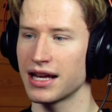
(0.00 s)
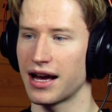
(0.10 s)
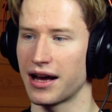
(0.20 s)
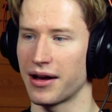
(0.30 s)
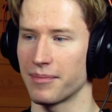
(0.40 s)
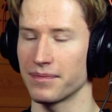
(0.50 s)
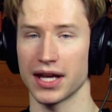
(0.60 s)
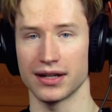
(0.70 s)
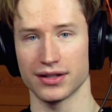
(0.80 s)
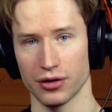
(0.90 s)
Um,
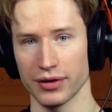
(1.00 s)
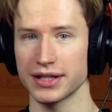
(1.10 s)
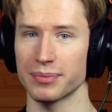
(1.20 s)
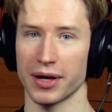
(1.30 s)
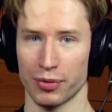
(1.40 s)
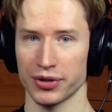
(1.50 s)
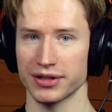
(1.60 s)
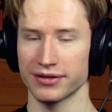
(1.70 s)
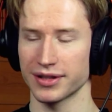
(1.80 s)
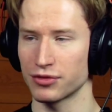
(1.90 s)
and as always, my
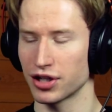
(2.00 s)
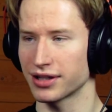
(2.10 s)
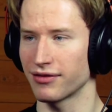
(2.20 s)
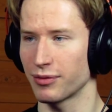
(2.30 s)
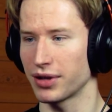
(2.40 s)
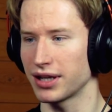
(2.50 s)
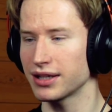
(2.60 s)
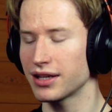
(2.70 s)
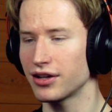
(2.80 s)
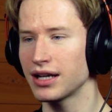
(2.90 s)
personal subjective opinion
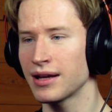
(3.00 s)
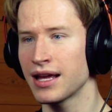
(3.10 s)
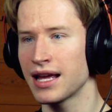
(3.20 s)
here.